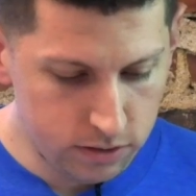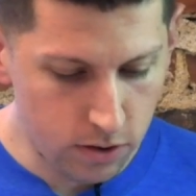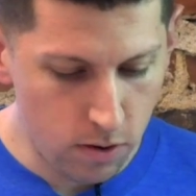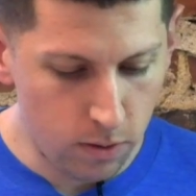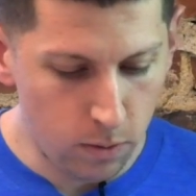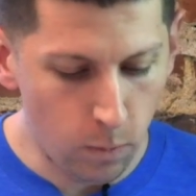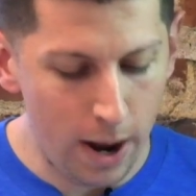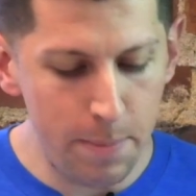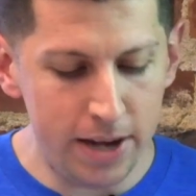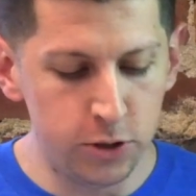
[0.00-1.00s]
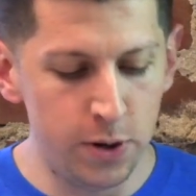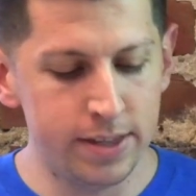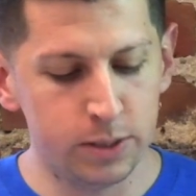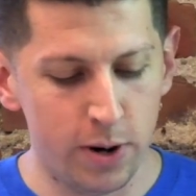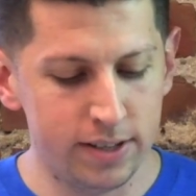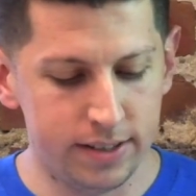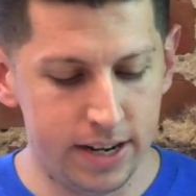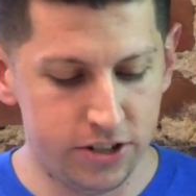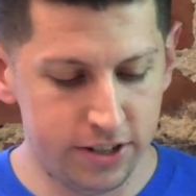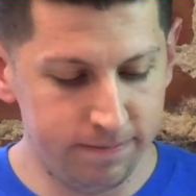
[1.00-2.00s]
So why am I doing this
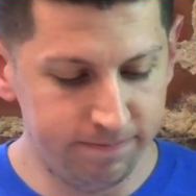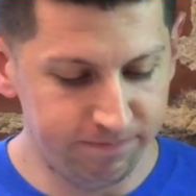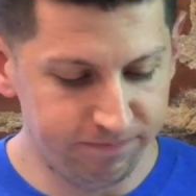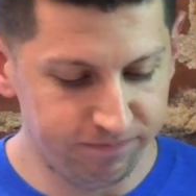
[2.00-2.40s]
presentation?